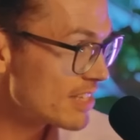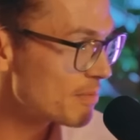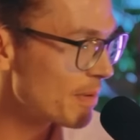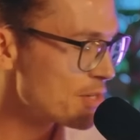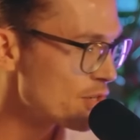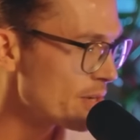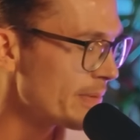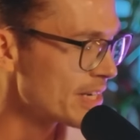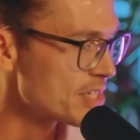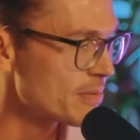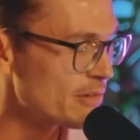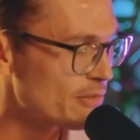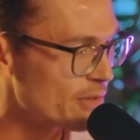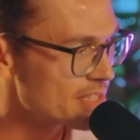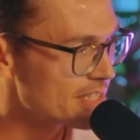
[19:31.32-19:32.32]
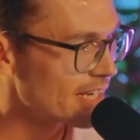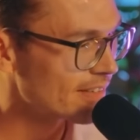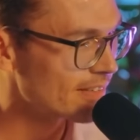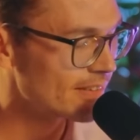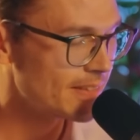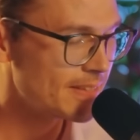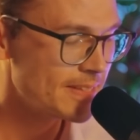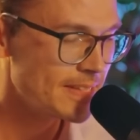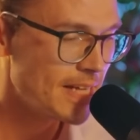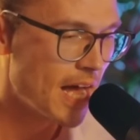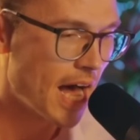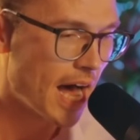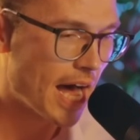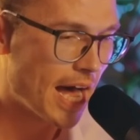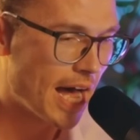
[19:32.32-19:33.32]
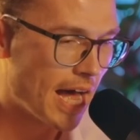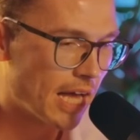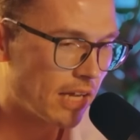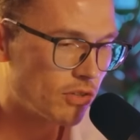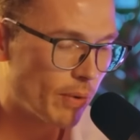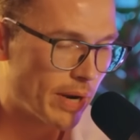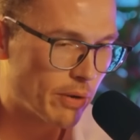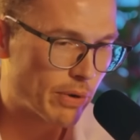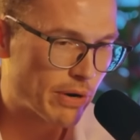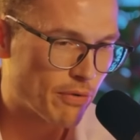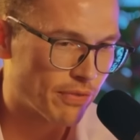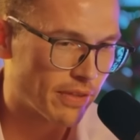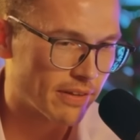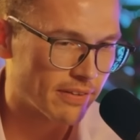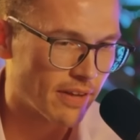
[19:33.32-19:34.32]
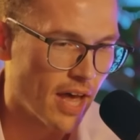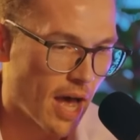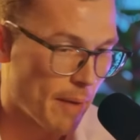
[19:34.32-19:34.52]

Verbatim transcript: my dream, actually, a voice actor. Do I agree with this?